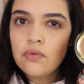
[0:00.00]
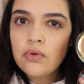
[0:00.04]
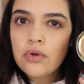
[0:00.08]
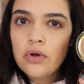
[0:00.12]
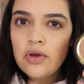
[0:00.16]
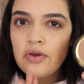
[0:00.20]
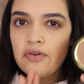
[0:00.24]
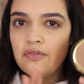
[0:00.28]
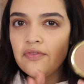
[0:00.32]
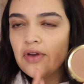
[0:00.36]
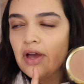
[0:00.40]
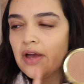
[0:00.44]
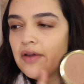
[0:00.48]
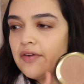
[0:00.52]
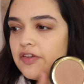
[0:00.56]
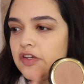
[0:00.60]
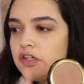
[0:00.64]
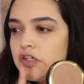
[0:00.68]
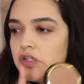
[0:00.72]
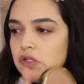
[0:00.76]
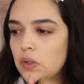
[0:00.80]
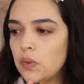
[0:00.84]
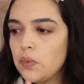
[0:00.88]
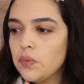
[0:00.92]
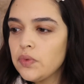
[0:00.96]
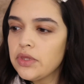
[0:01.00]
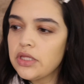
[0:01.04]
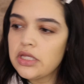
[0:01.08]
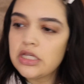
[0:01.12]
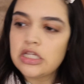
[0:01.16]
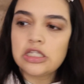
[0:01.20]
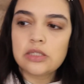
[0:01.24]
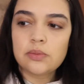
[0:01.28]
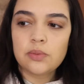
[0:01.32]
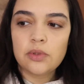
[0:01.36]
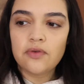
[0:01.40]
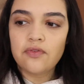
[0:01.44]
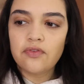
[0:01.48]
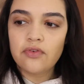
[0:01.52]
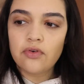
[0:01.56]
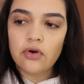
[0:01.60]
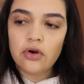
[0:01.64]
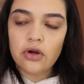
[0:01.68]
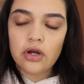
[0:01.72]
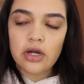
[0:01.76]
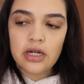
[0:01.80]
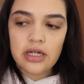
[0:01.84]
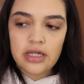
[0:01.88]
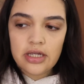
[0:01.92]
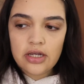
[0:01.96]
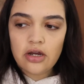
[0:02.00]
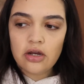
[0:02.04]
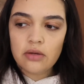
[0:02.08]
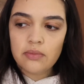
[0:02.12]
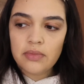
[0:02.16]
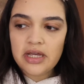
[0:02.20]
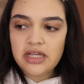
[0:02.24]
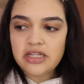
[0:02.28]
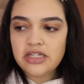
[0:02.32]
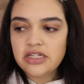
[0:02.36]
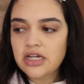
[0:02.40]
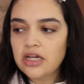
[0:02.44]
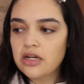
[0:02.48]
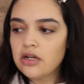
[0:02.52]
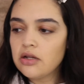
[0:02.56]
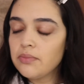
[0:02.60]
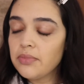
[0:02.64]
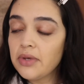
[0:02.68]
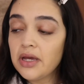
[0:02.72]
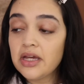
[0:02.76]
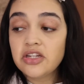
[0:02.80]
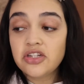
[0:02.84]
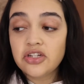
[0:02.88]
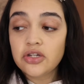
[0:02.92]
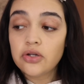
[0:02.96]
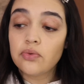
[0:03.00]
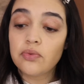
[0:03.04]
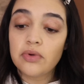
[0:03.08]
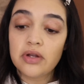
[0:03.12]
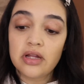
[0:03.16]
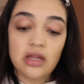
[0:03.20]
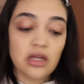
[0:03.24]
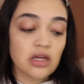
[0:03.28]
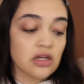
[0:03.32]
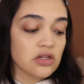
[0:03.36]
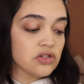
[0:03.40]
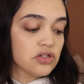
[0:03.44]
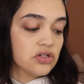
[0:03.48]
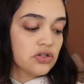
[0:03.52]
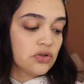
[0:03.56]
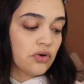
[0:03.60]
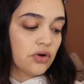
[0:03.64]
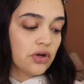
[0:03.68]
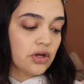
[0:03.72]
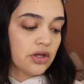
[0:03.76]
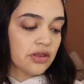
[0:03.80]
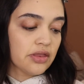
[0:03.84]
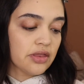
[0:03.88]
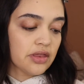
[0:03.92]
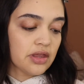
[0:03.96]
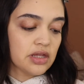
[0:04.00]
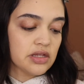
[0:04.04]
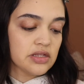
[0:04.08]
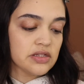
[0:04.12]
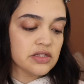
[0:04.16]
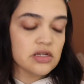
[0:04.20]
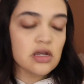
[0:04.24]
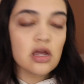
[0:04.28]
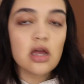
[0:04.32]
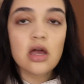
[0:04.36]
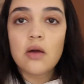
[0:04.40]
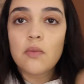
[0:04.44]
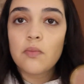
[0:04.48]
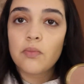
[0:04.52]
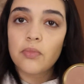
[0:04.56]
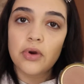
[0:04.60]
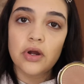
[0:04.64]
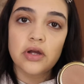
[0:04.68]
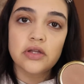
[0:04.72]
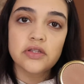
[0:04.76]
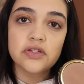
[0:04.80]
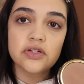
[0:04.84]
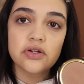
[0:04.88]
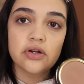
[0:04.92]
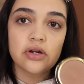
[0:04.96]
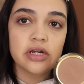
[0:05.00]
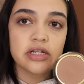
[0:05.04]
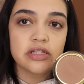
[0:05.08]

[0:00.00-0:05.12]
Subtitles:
know if I've shown this before here on my channel, but I do really enjoy this bronzer.